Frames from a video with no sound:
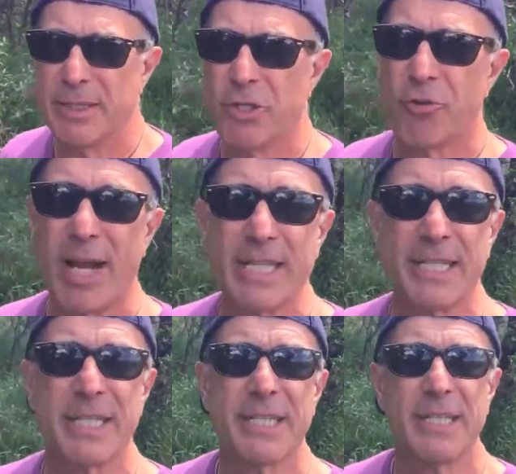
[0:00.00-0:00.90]

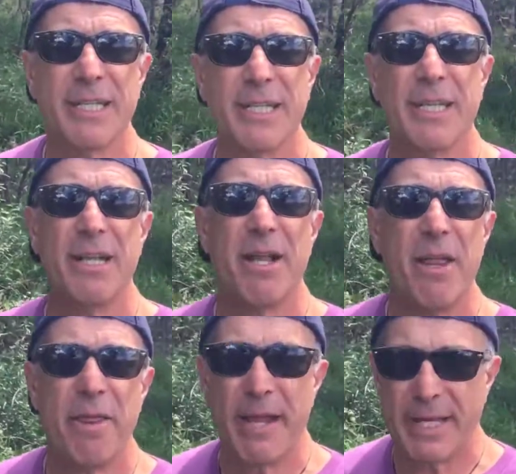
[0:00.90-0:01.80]
trust
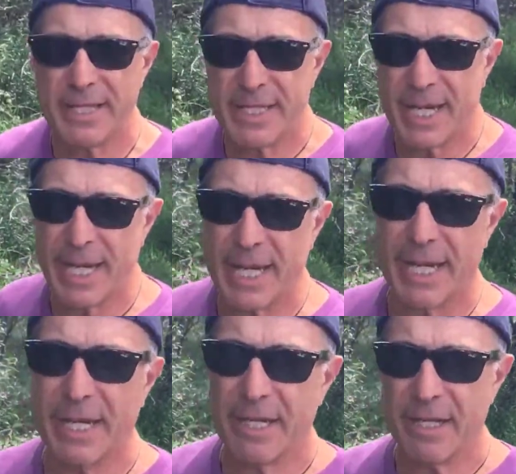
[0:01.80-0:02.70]
that
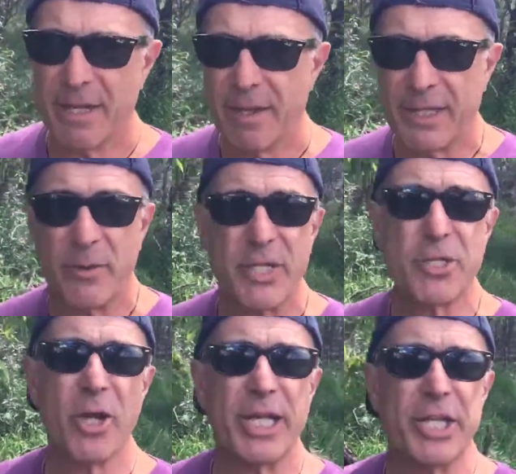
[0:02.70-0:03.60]
there is
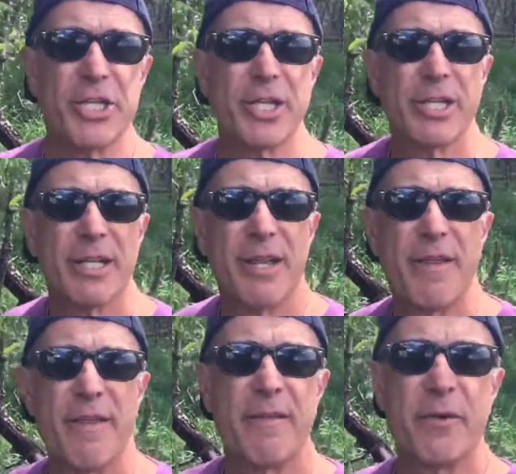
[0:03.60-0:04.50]
knowledge,
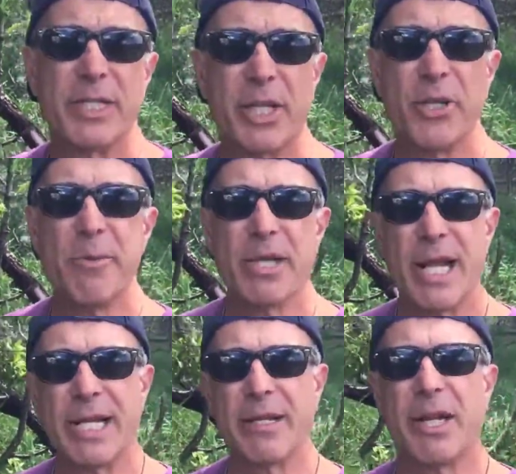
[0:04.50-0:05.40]
there is
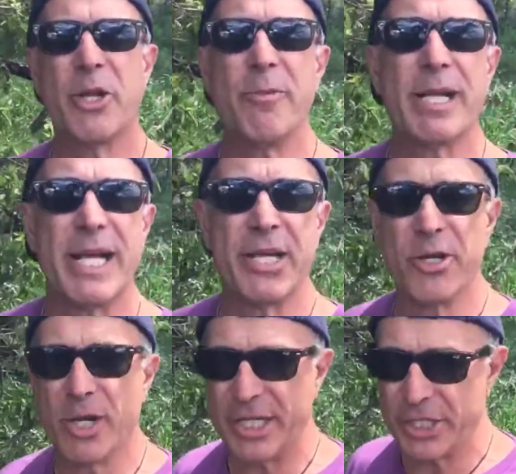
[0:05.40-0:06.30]
accumulated
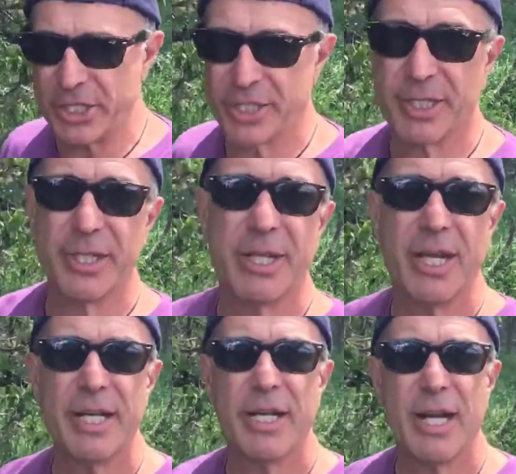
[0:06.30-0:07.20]
knowledge
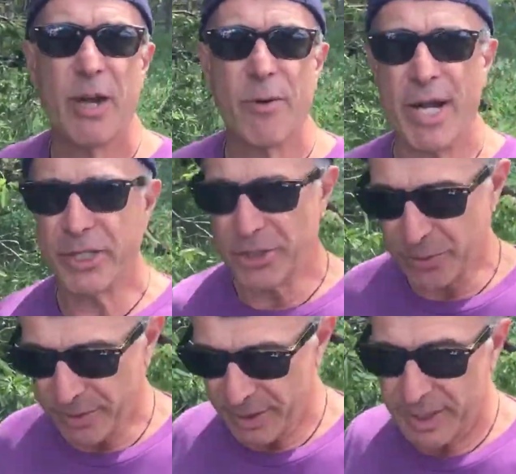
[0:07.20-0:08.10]
around
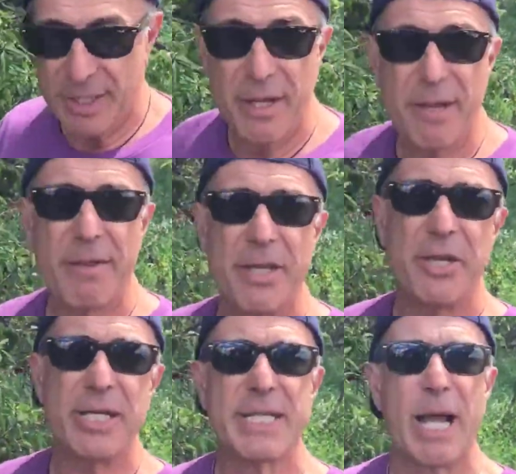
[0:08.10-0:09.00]
you that you
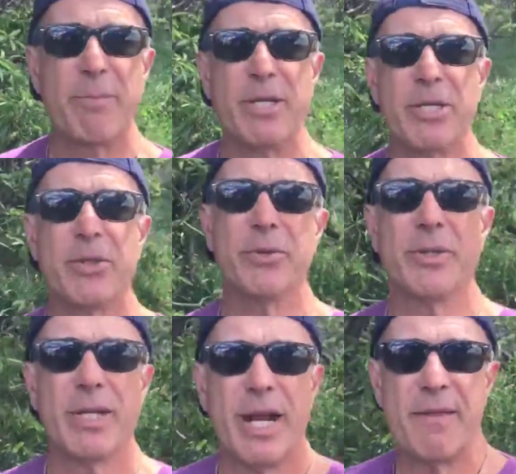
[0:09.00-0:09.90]
can tap into
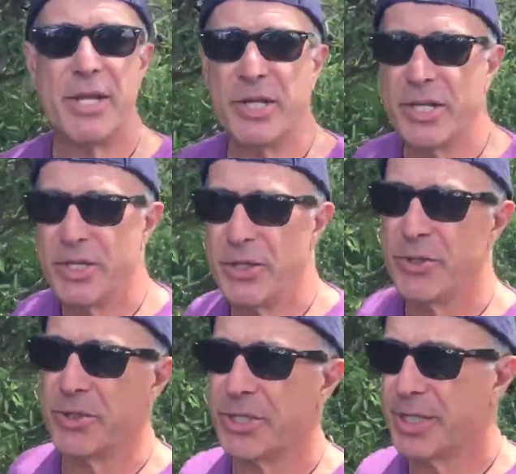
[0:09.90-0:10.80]
and that you can
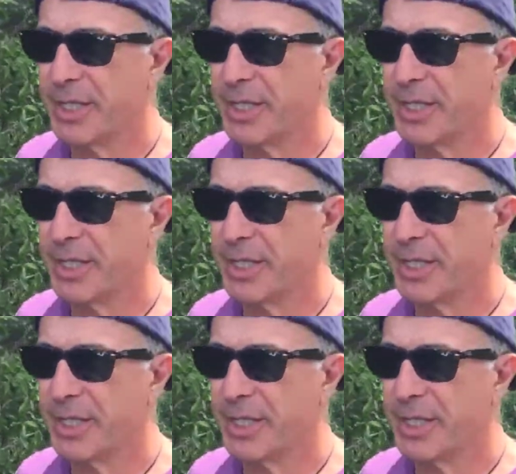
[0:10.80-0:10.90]
use.